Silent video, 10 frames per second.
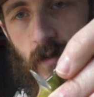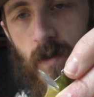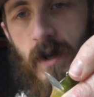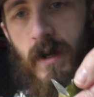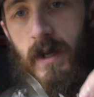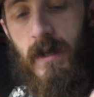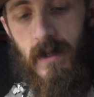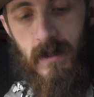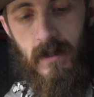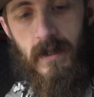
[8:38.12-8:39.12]
one.
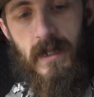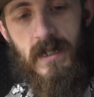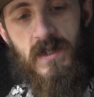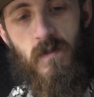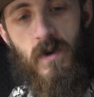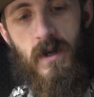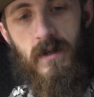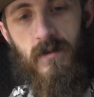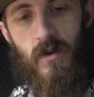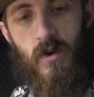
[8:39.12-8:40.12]
This
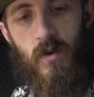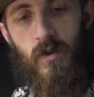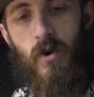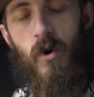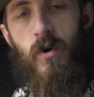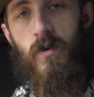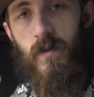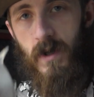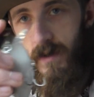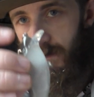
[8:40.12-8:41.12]
one, the whole
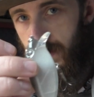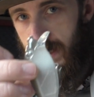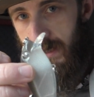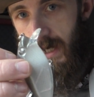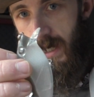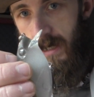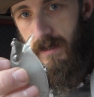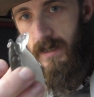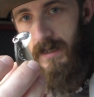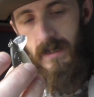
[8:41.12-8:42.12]
goal of this
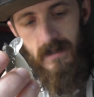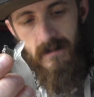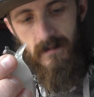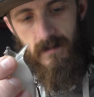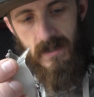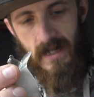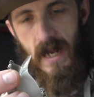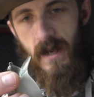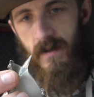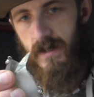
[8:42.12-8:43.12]
guy, it doesn't
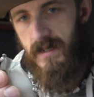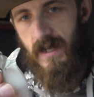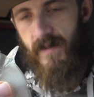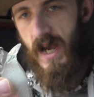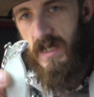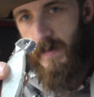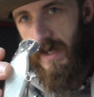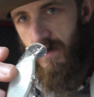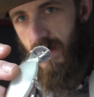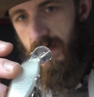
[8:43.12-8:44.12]
have the eyes
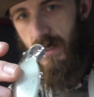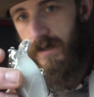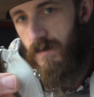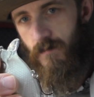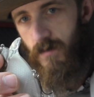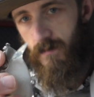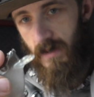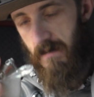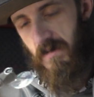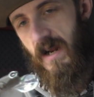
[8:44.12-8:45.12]
painted or anything.
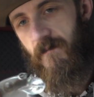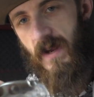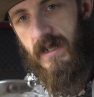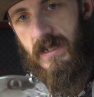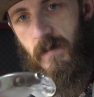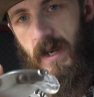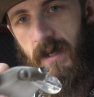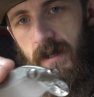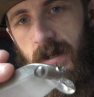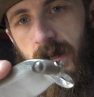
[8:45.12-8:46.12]
It ain't fancy
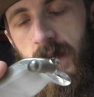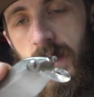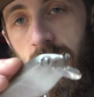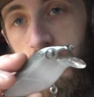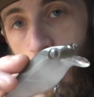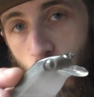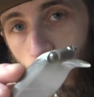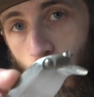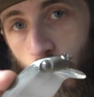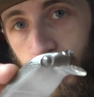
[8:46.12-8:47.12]
painted. The
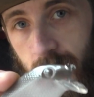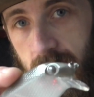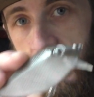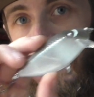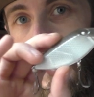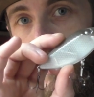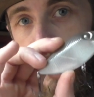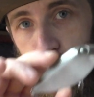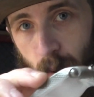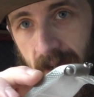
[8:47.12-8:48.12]
whole goal for this is to
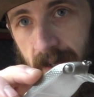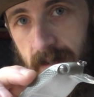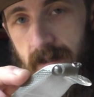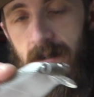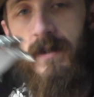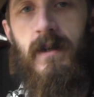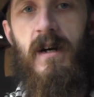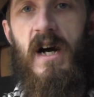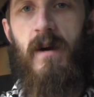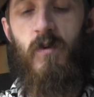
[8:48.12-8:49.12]
break it.
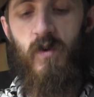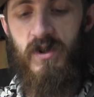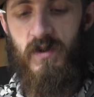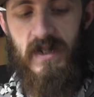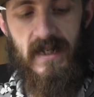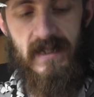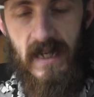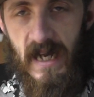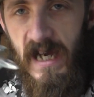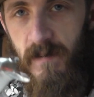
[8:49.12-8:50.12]
I'm going to test
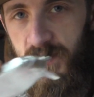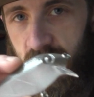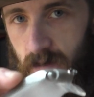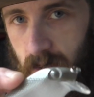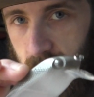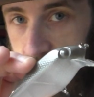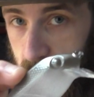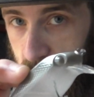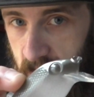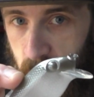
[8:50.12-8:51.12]
the absolute limits
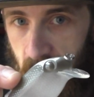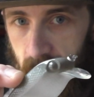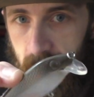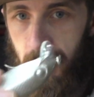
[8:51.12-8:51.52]
of this bait.